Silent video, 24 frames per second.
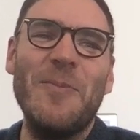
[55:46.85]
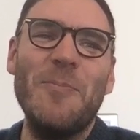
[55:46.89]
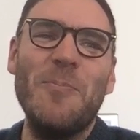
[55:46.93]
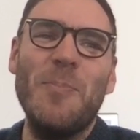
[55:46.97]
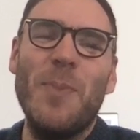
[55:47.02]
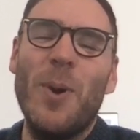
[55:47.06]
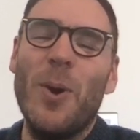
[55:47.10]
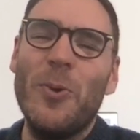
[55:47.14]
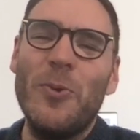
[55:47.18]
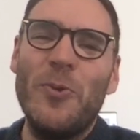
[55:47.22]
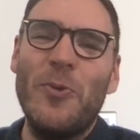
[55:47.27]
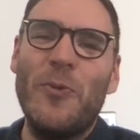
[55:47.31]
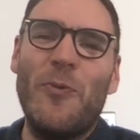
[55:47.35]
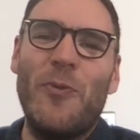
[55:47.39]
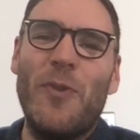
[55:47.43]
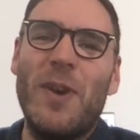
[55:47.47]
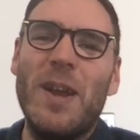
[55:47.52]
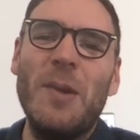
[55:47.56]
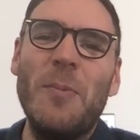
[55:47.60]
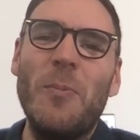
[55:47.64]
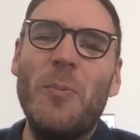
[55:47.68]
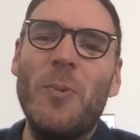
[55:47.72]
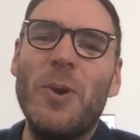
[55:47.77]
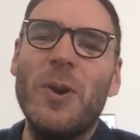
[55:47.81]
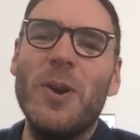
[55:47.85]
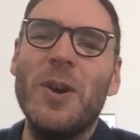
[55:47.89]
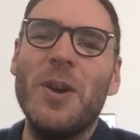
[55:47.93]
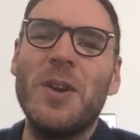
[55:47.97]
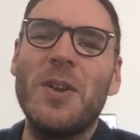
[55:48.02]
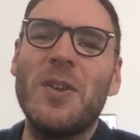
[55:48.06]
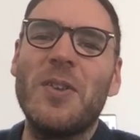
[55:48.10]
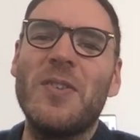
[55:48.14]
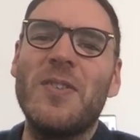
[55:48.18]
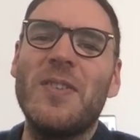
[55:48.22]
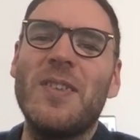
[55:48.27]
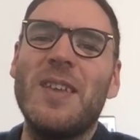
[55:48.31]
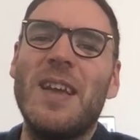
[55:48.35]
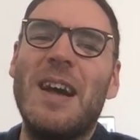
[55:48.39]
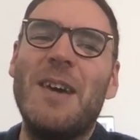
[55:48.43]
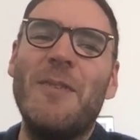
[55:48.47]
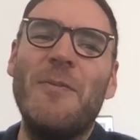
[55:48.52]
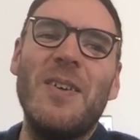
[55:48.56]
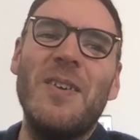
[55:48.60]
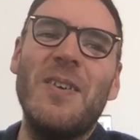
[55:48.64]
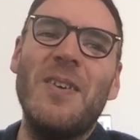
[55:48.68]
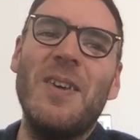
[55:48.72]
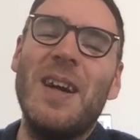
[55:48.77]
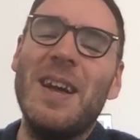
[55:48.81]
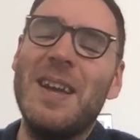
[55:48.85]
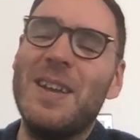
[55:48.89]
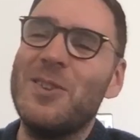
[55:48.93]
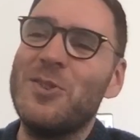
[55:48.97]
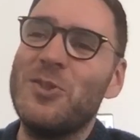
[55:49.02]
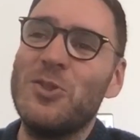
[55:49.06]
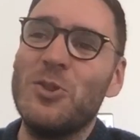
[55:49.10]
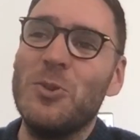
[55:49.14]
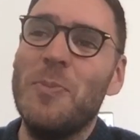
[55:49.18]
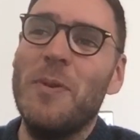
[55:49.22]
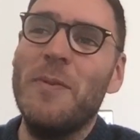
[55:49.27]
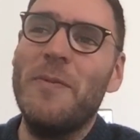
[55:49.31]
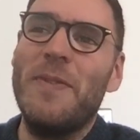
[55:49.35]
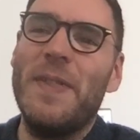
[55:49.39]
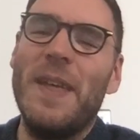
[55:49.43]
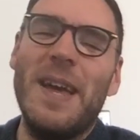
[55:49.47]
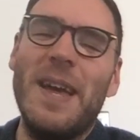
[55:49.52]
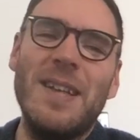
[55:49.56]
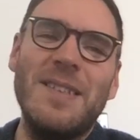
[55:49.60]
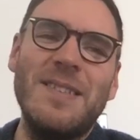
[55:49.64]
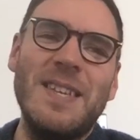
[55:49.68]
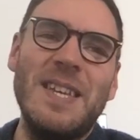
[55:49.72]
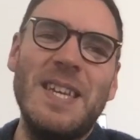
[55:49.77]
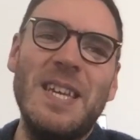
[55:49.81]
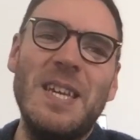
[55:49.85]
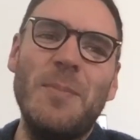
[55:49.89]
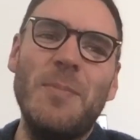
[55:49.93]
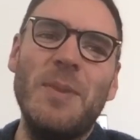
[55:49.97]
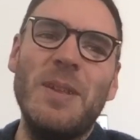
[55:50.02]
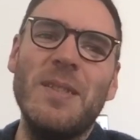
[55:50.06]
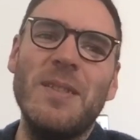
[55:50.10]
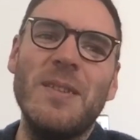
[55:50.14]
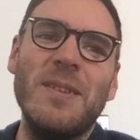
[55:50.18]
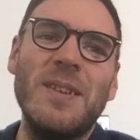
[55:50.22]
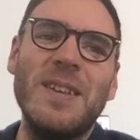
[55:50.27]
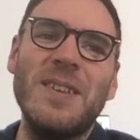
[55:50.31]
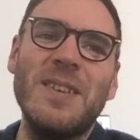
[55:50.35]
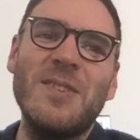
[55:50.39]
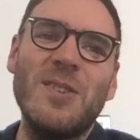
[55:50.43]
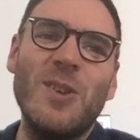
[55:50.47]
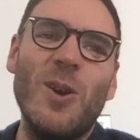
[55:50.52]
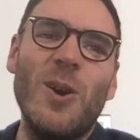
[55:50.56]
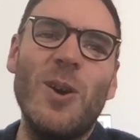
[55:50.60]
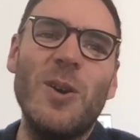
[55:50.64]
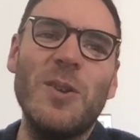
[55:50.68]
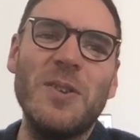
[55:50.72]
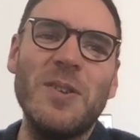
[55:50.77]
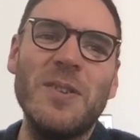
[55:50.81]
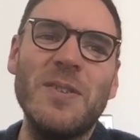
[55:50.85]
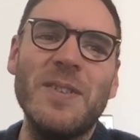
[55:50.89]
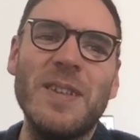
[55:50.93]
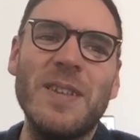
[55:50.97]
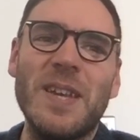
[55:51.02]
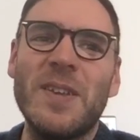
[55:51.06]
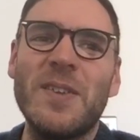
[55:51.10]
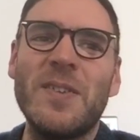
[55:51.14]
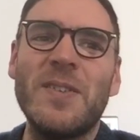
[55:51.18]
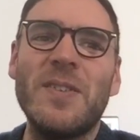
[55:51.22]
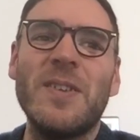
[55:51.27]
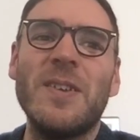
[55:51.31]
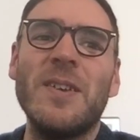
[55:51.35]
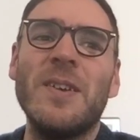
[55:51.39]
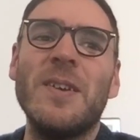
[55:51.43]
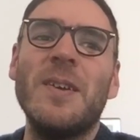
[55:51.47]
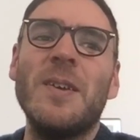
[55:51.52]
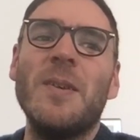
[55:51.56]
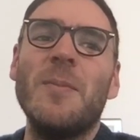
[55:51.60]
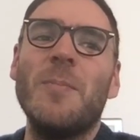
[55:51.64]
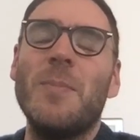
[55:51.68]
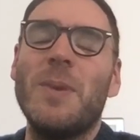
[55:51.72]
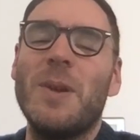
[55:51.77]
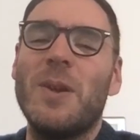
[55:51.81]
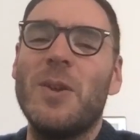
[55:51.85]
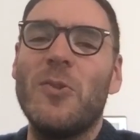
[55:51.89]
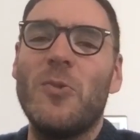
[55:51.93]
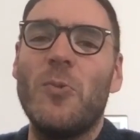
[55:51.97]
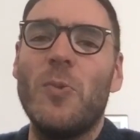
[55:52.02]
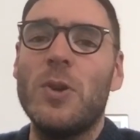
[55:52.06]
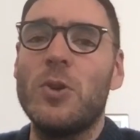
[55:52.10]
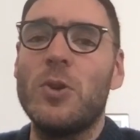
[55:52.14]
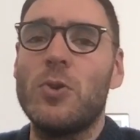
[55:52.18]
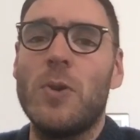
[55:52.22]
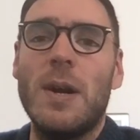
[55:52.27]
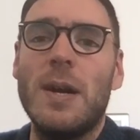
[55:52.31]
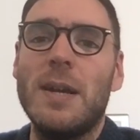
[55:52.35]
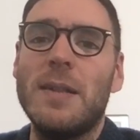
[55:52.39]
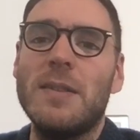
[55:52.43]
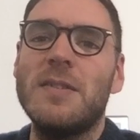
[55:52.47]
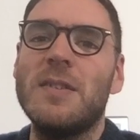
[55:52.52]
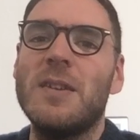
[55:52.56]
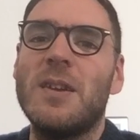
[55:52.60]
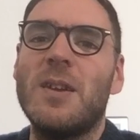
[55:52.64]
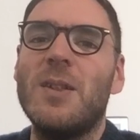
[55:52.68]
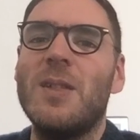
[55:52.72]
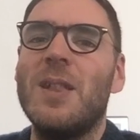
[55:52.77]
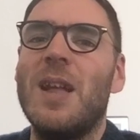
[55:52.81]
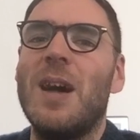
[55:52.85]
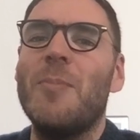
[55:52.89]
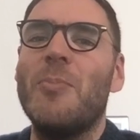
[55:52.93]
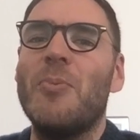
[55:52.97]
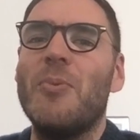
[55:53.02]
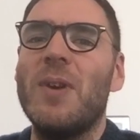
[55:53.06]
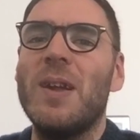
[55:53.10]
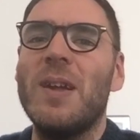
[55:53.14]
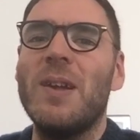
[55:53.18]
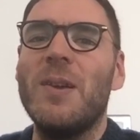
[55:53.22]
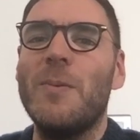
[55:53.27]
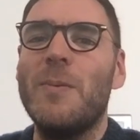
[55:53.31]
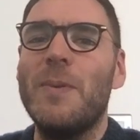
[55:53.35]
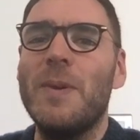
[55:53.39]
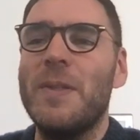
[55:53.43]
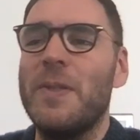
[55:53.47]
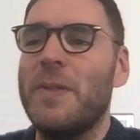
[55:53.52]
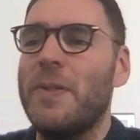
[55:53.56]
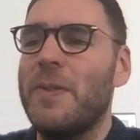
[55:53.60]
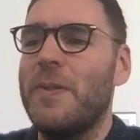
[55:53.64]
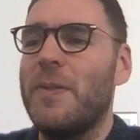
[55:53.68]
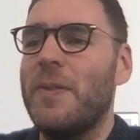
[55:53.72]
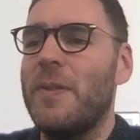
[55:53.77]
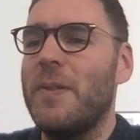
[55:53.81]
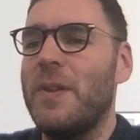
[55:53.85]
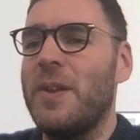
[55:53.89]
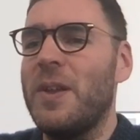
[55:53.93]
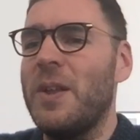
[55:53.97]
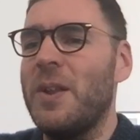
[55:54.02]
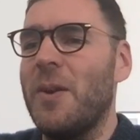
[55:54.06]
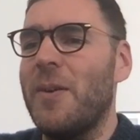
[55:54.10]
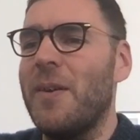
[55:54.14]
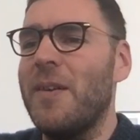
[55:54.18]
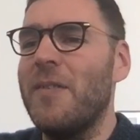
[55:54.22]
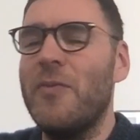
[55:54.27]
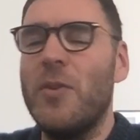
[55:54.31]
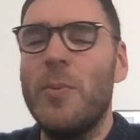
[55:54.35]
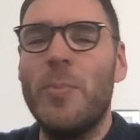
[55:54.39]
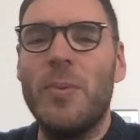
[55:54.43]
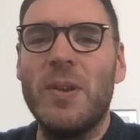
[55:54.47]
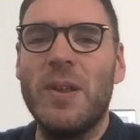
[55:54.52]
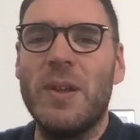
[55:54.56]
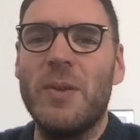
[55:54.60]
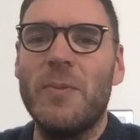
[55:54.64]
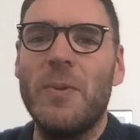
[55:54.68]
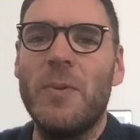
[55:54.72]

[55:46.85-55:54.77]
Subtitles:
Most frameworks have like some of their team in the Discord, at least, because we're trying to collaborate with, you know, everybody.